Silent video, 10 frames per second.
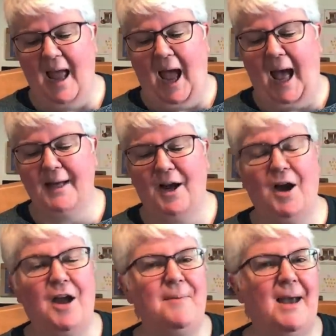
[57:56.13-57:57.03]
And
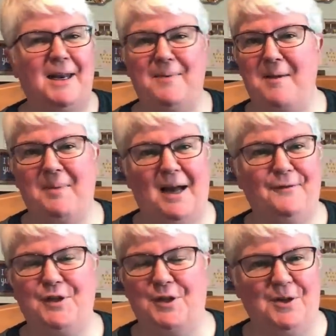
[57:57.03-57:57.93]
how many people have
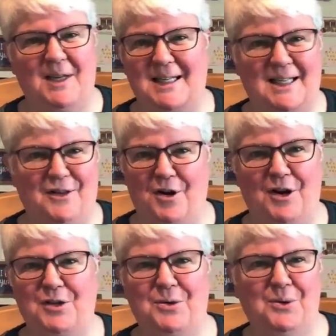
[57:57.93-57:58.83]
to do this in their
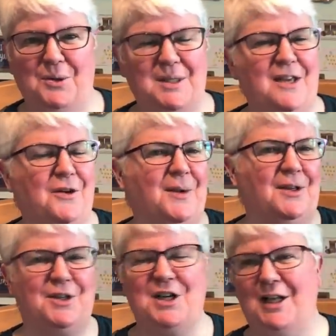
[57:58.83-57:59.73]
households, either with their
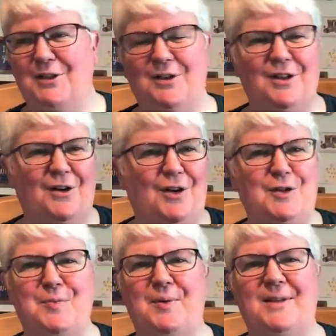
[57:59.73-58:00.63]
children, their
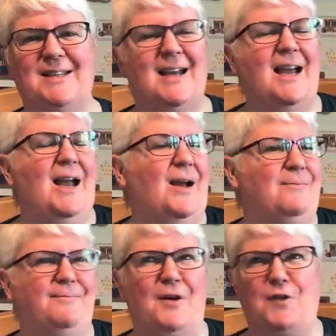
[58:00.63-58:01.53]
husband,
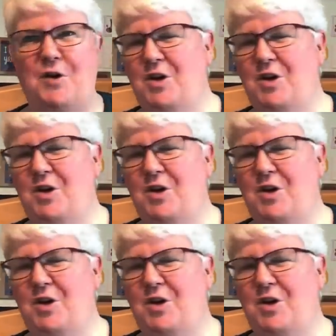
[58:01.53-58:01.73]
before you